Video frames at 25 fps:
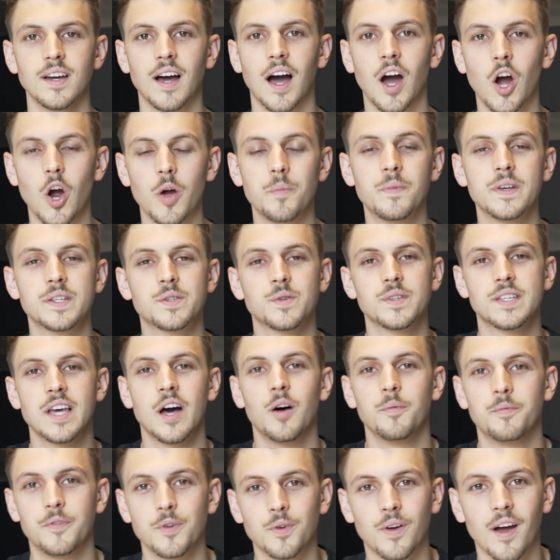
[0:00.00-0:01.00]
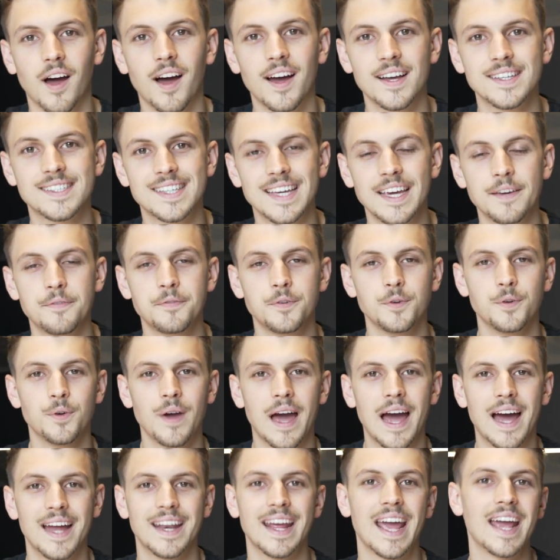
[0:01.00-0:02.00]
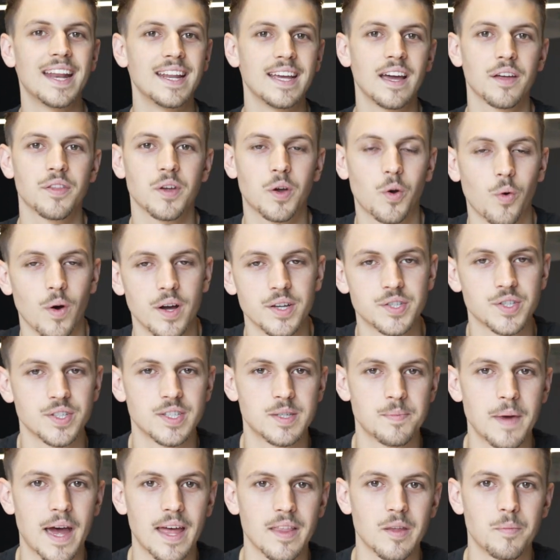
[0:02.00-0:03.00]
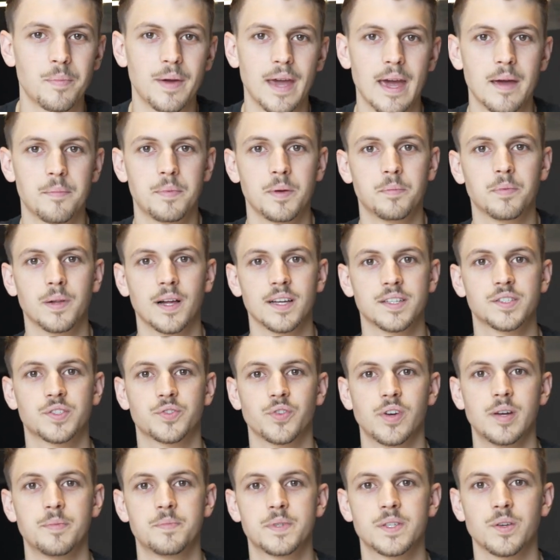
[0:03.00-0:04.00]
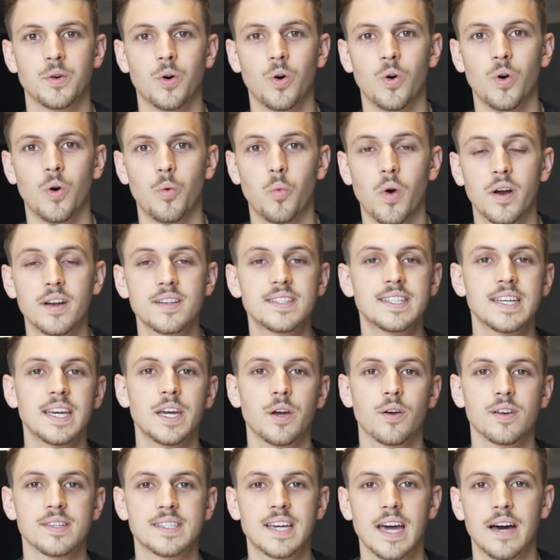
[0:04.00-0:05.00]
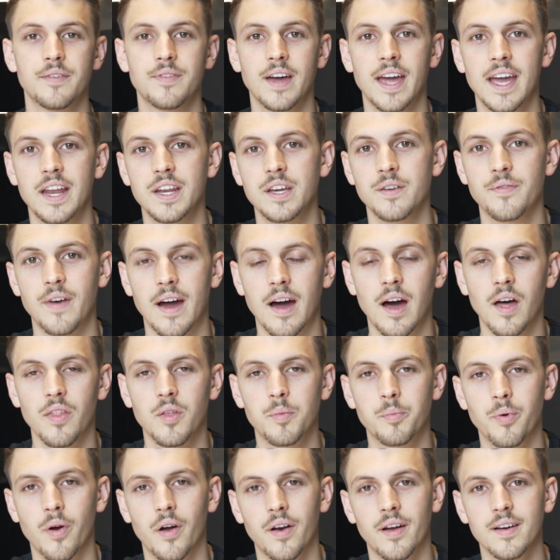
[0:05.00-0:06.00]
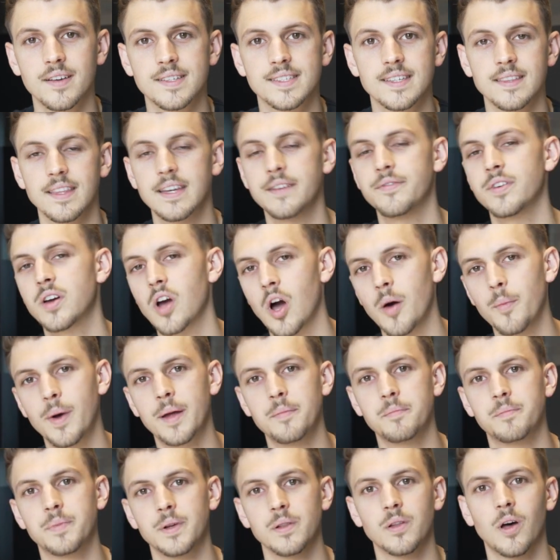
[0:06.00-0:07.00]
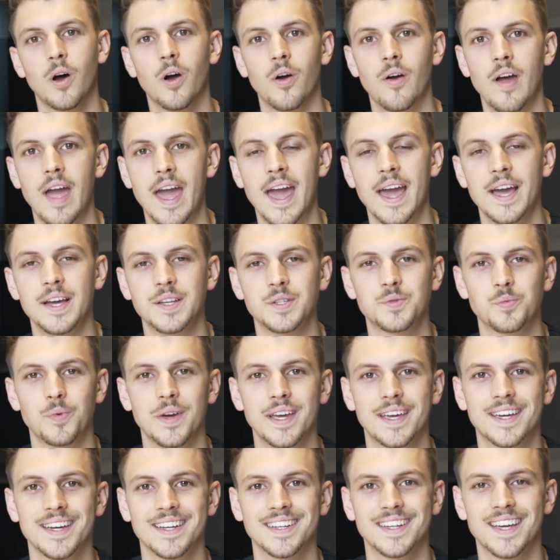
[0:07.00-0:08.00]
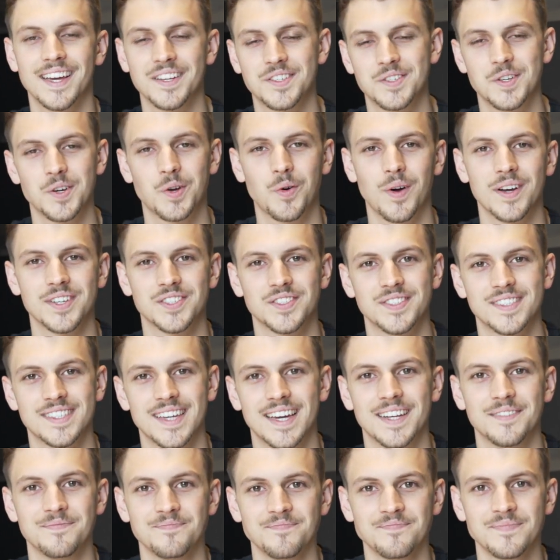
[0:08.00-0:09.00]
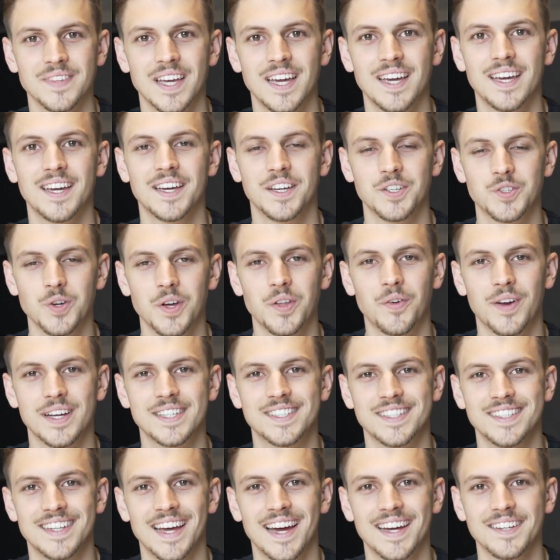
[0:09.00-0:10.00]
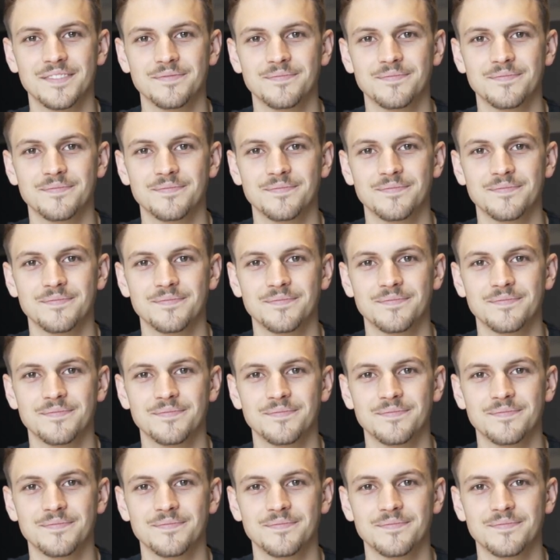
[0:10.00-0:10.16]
I hope this was helpful, guys. If you had any other questions about the PAP Plus strips or wanted to hear us cover any of our other products, leave a comment below and we can get to your questions then. Enjoy the rest of your day.